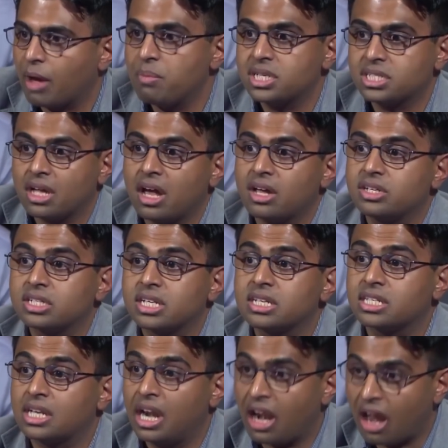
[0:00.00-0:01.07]
Hunt has
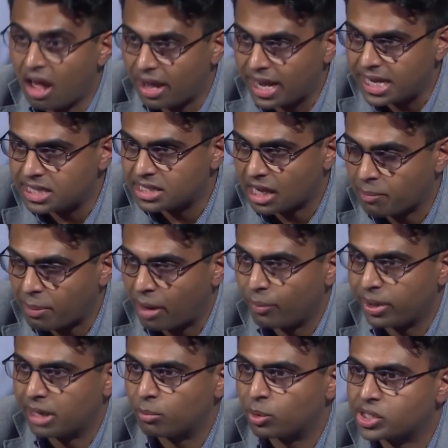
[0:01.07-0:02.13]
lied about weekend
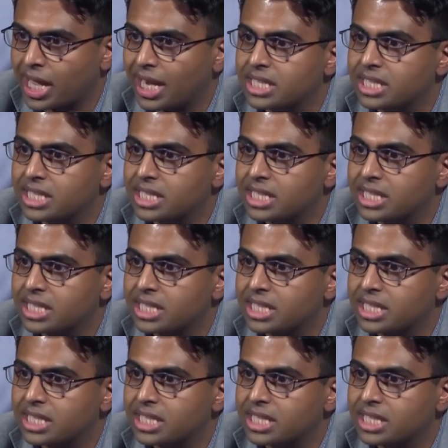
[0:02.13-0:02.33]
mortality.